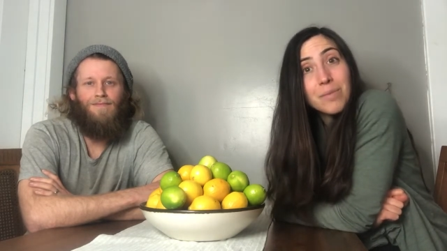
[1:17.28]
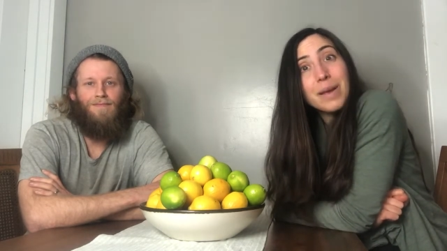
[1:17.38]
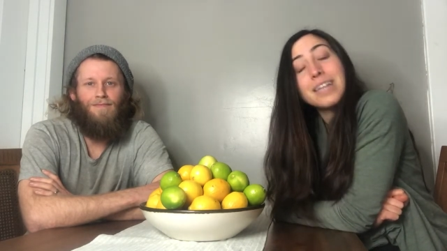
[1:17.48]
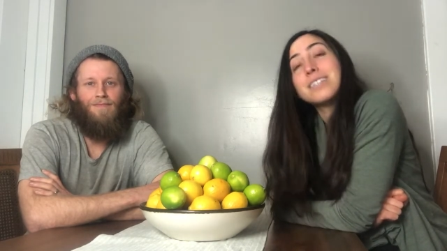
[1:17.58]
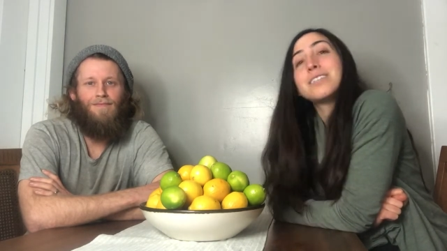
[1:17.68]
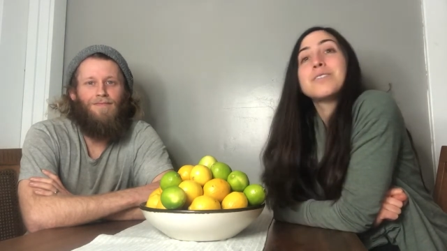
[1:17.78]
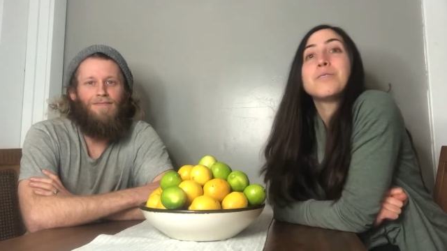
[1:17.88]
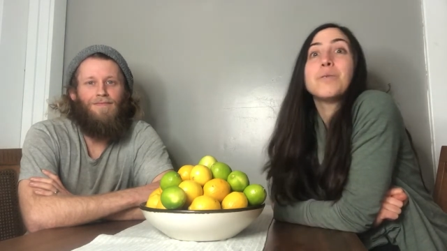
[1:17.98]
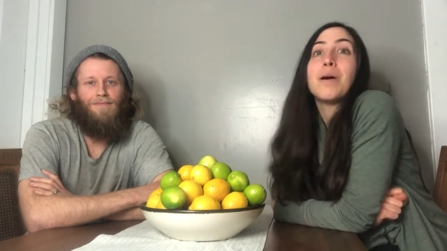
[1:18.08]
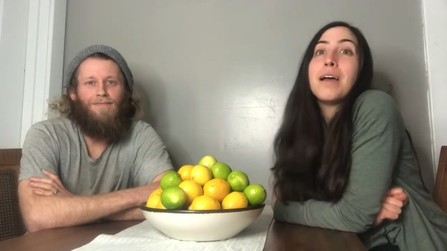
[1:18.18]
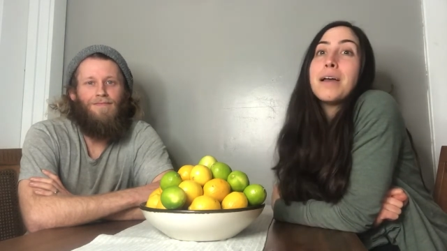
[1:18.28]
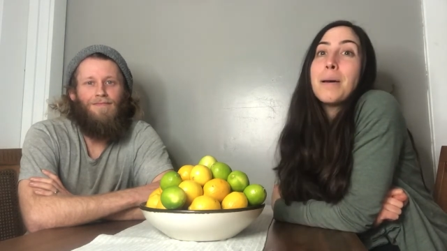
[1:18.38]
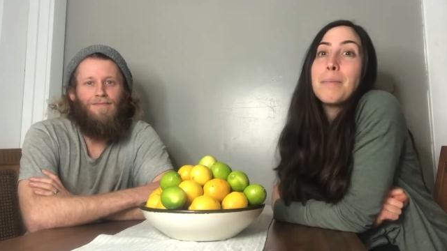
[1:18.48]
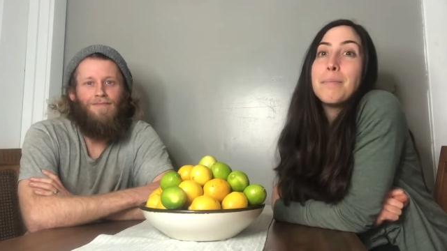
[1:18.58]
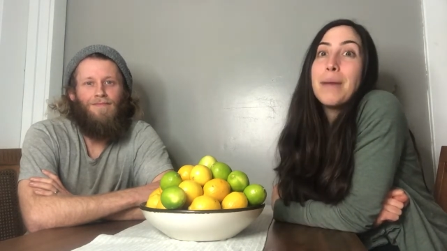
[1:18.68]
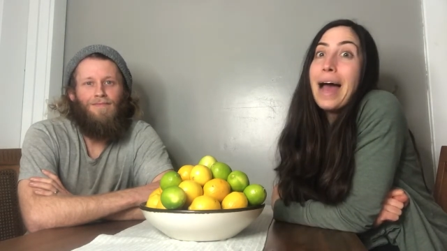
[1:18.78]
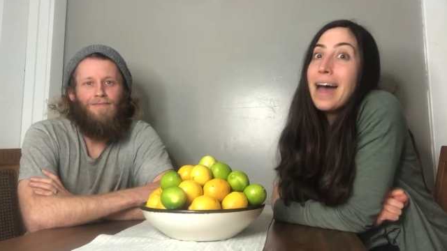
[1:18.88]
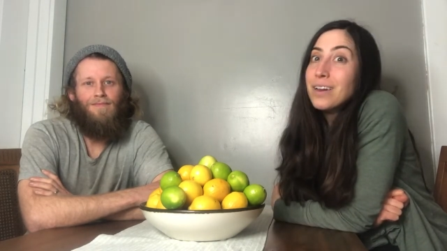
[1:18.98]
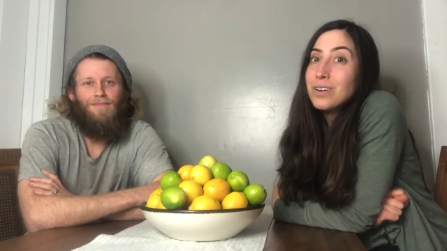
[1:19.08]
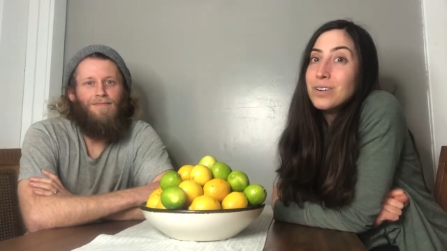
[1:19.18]
Speaker 1: and to
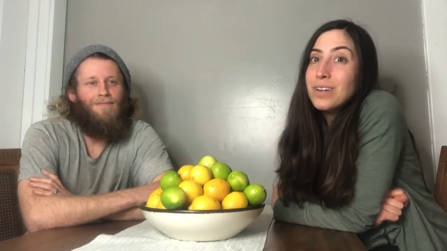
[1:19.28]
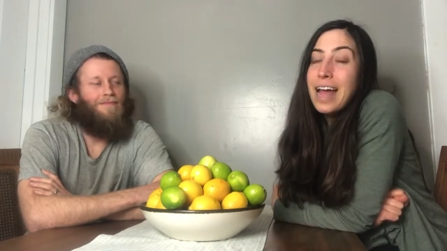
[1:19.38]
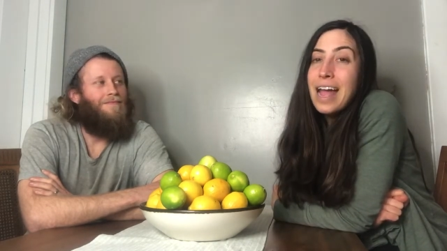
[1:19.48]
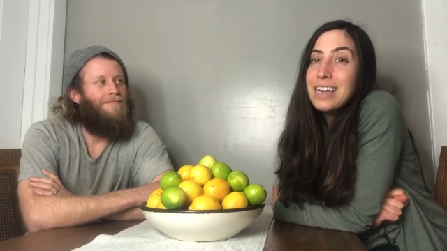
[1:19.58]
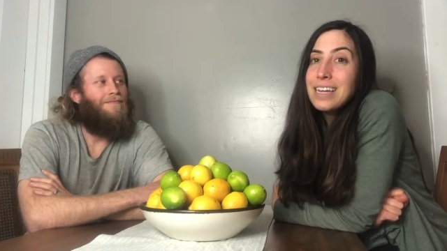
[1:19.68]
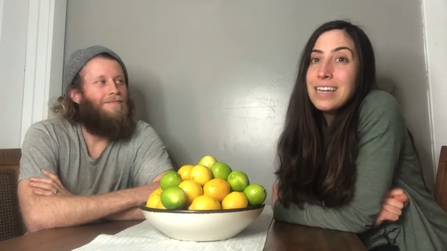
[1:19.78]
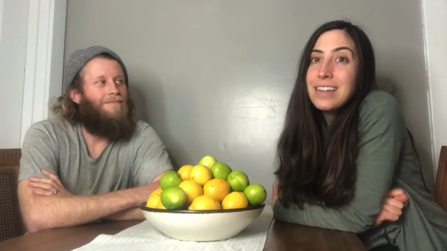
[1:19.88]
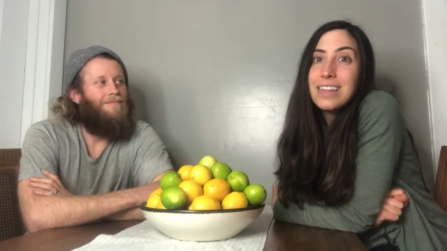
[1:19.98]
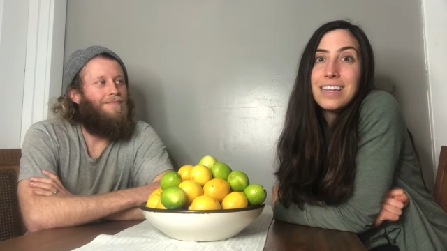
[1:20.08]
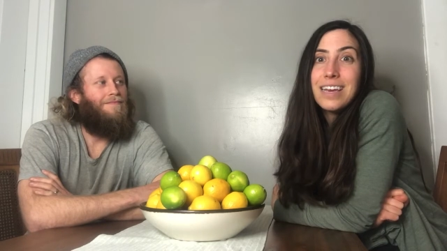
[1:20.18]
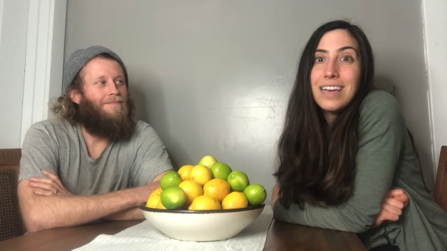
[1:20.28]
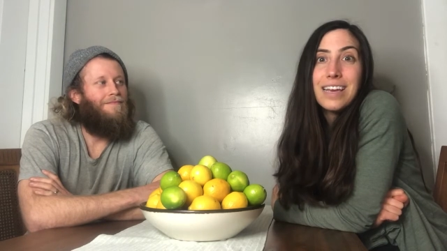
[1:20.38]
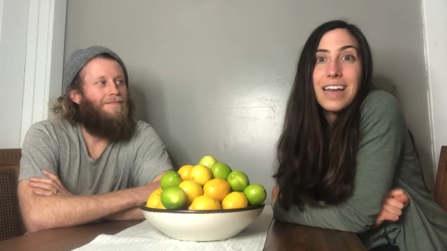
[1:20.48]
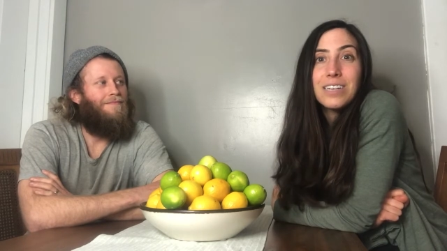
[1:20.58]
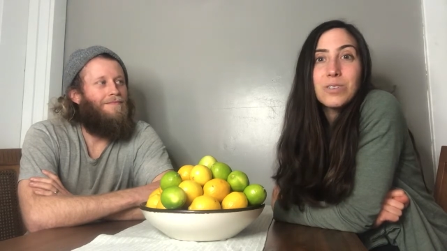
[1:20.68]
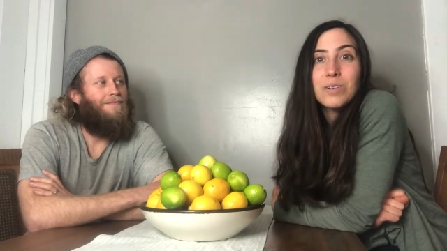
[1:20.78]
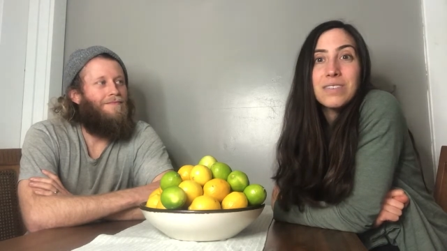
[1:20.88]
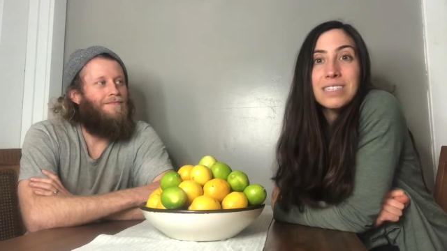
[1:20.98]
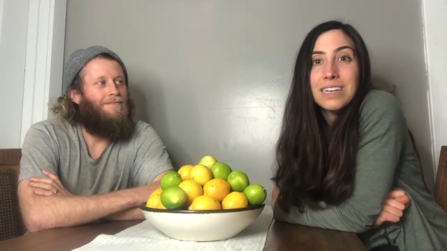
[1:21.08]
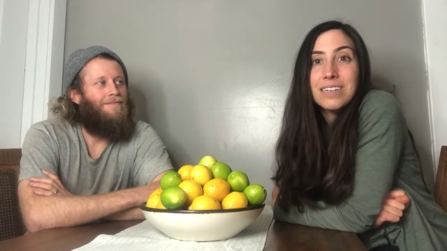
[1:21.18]
battle anything, any sort of
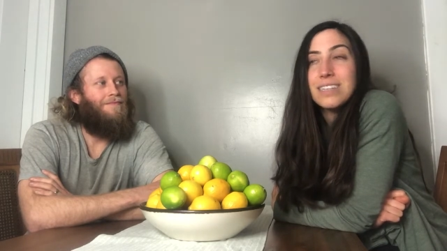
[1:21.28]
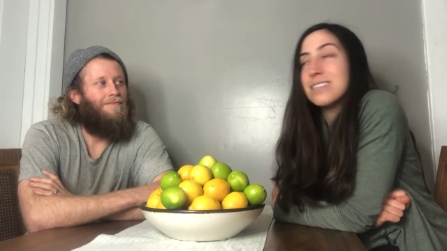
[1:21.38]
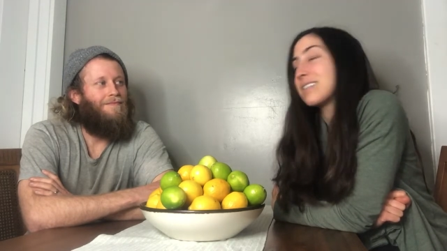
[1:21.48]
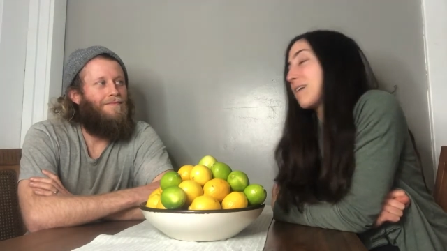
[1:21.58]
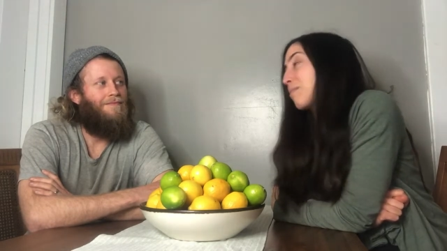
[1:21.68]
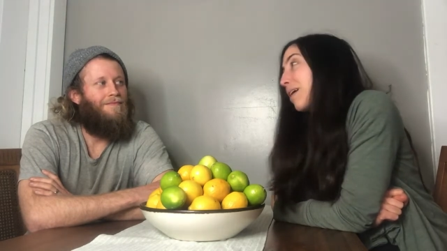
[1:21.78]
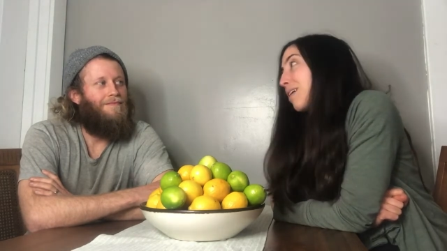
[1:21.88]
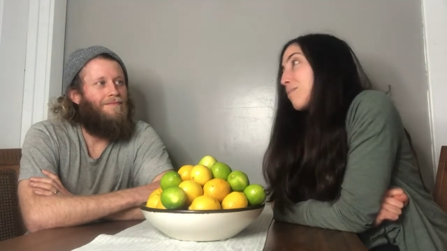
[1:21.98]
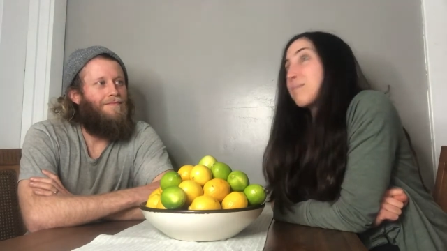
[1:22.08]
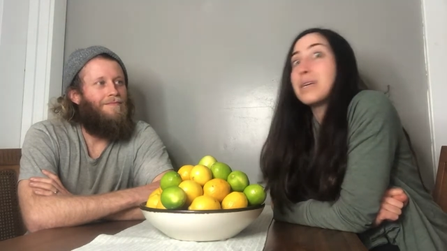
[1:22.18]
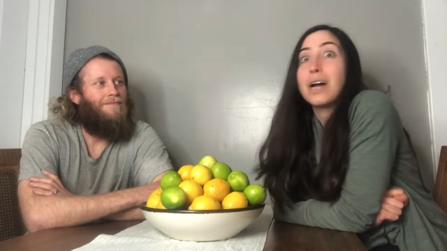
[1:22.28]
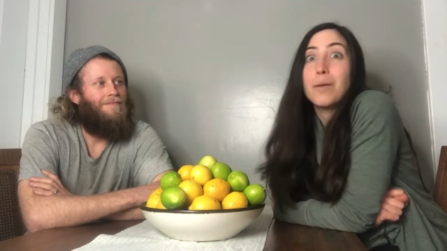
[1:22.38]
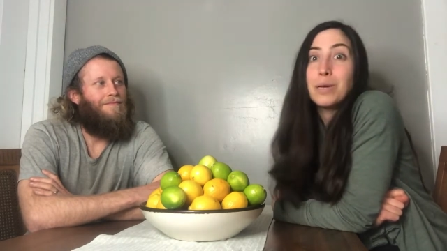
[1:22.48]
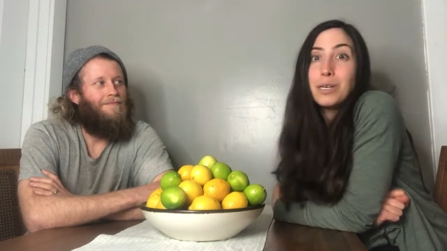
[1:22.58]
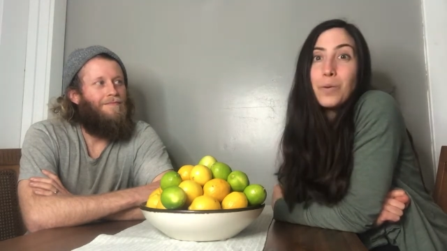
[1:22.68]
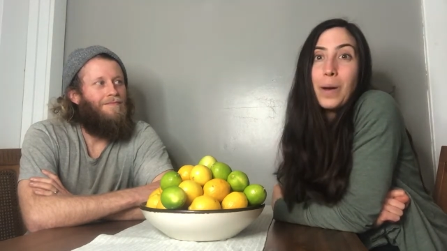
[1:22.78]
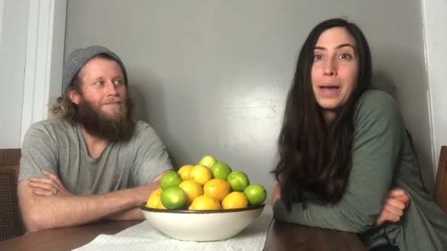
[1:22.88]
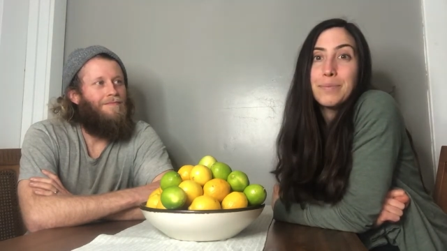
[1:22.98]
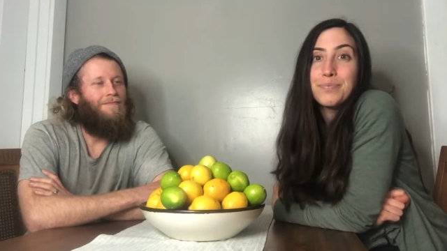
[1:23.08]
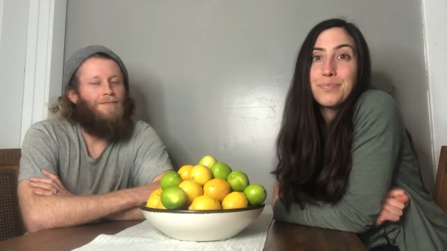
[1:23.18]
sickness that might be coming your
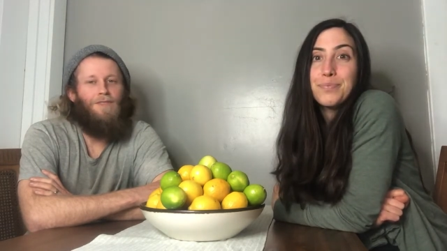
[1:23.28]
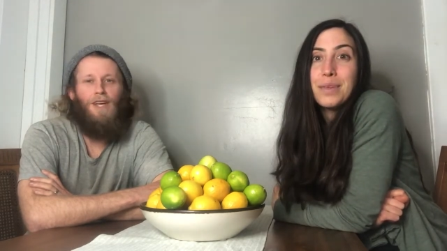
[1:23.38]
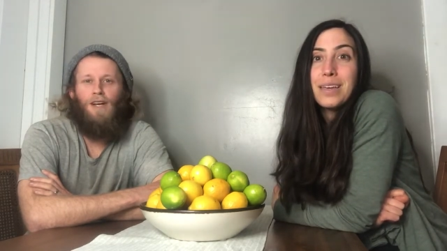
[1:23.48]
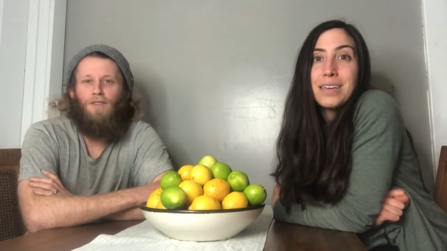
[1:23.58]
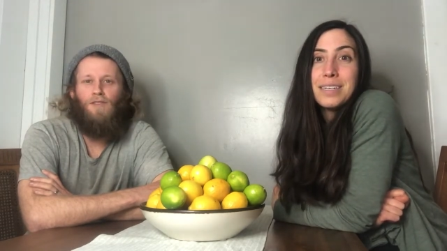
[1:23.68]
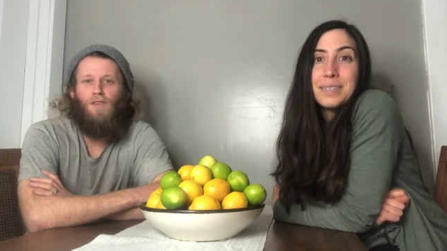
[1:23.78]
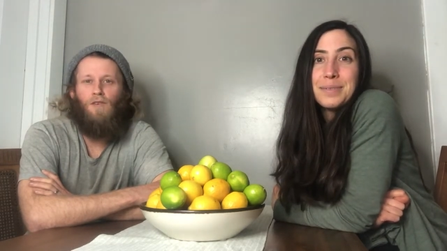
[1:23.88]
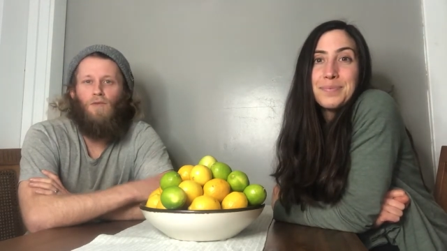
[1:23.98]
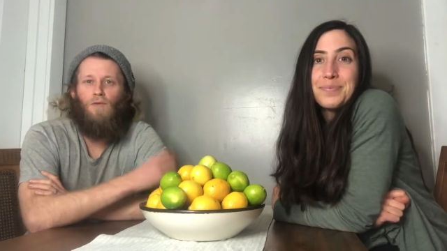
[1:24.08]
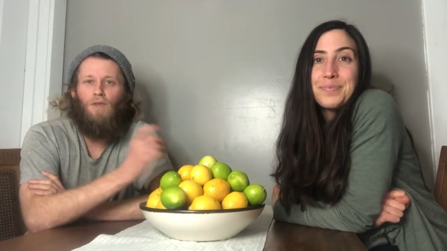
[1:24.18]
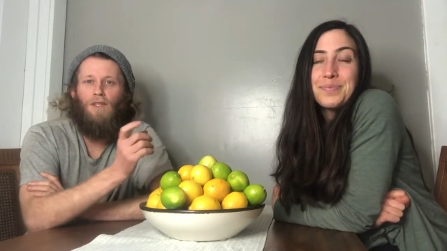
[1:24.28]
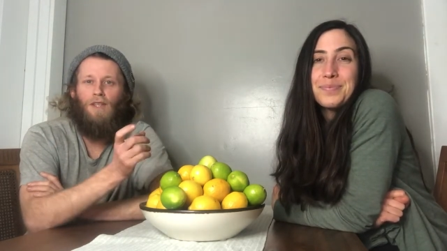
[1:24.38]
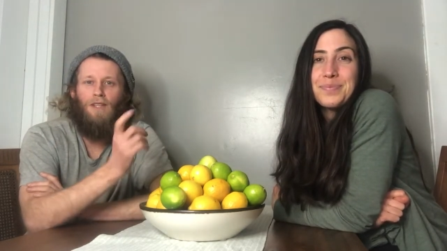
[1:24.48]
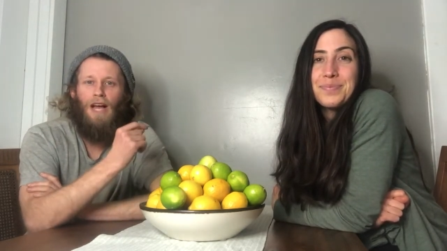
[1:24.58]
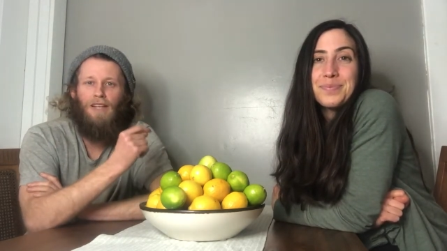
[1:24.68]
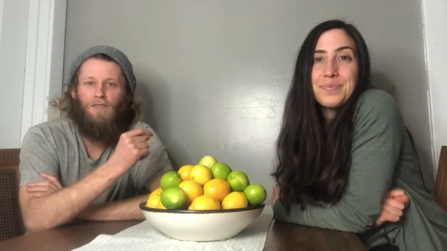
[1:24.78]
way.
Speaker 2: Yeah, and so in the last